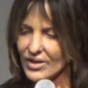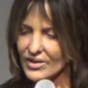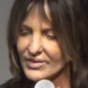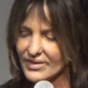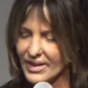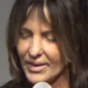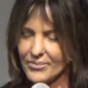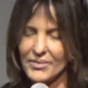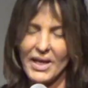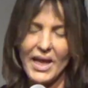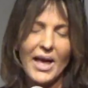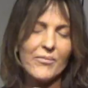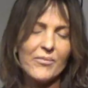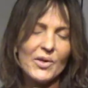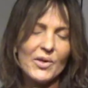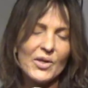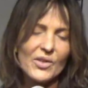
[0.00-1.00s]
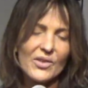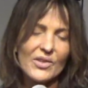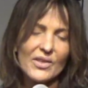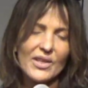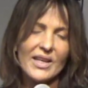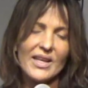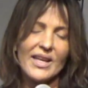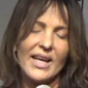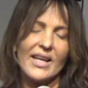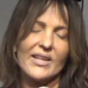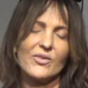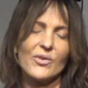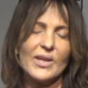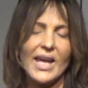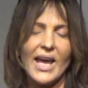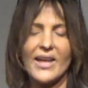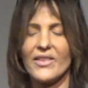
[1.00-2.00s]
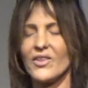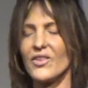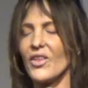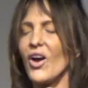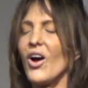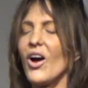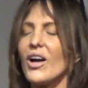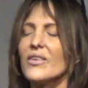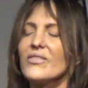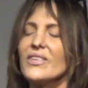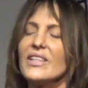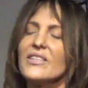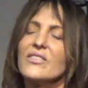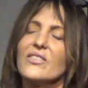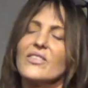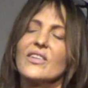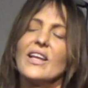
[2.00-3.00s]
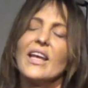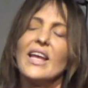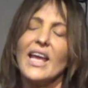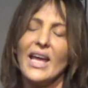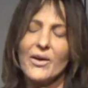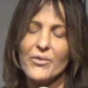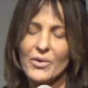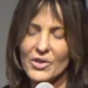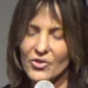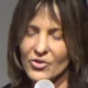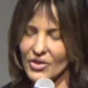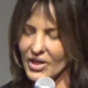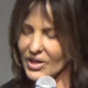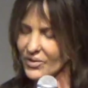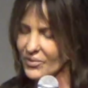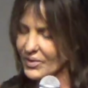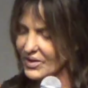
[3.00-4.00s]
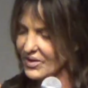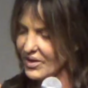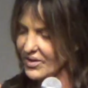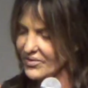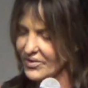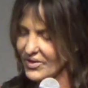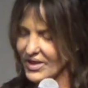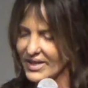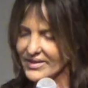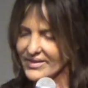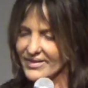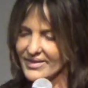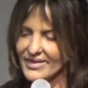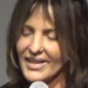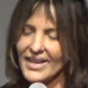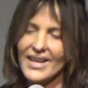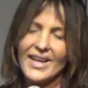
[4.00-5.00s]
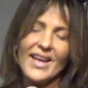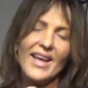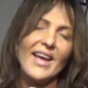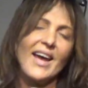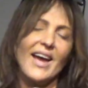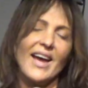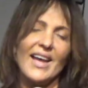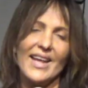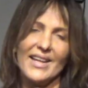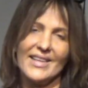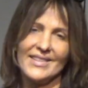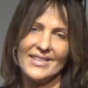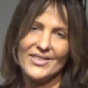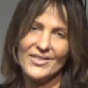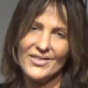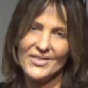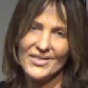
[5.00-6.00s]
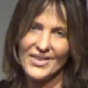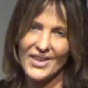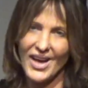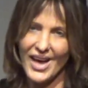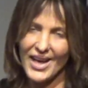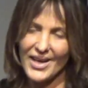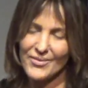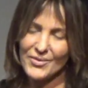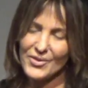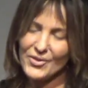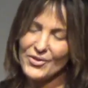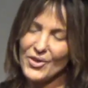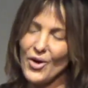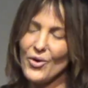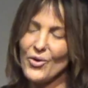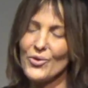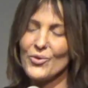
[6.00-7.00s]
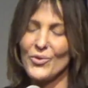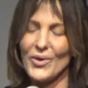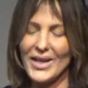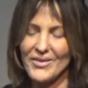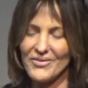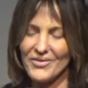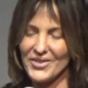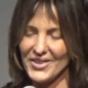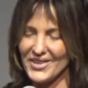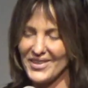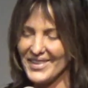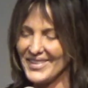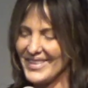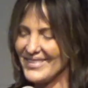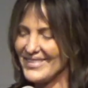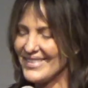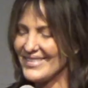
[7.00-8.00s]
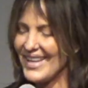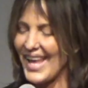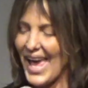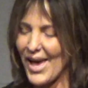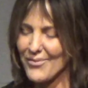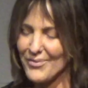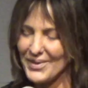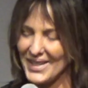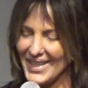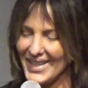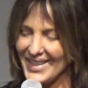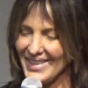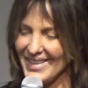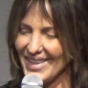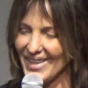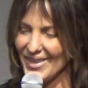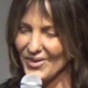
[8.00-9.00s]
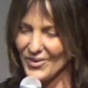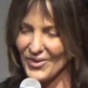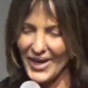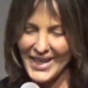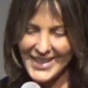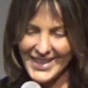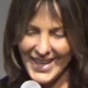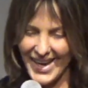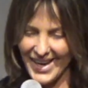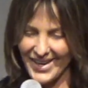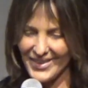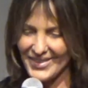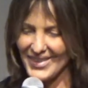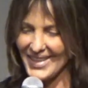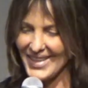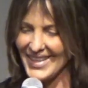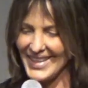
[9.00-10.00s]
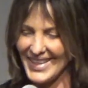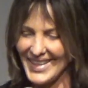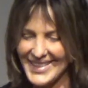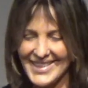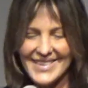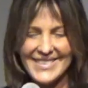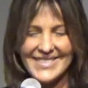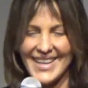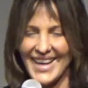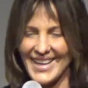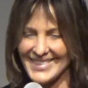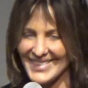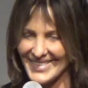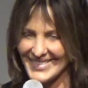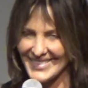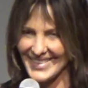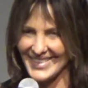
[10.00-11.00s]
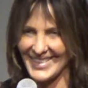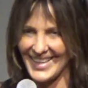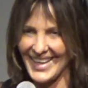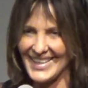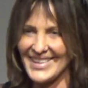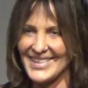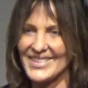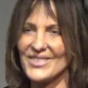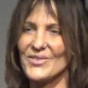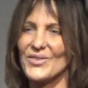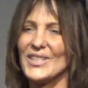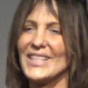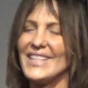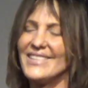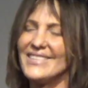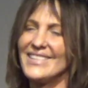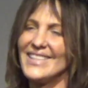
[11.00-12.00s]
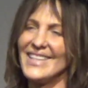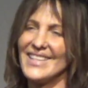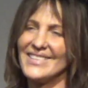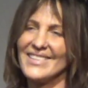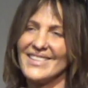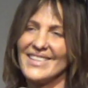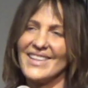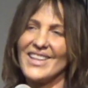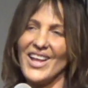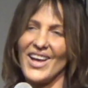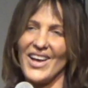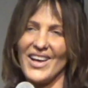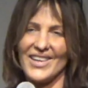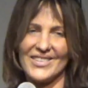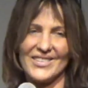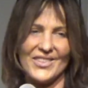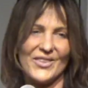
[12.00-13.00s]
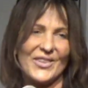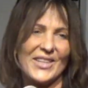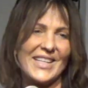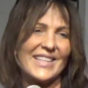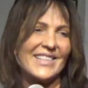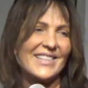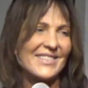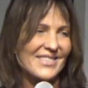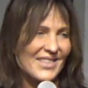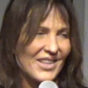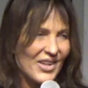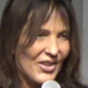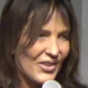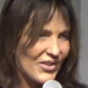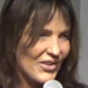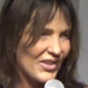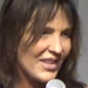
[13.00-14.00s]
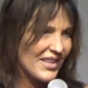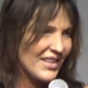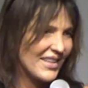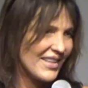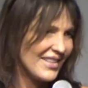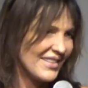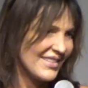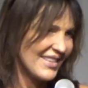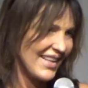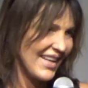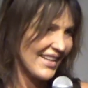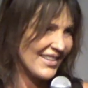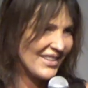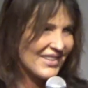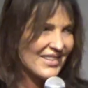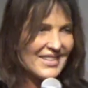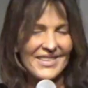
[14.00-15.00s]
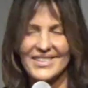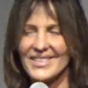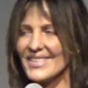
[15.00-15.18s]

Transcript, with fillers: September as we gather the harvest and we share with our friends. And I'm so grateful this is happening right now in us as us, and I release it into the law, knowing it is so together?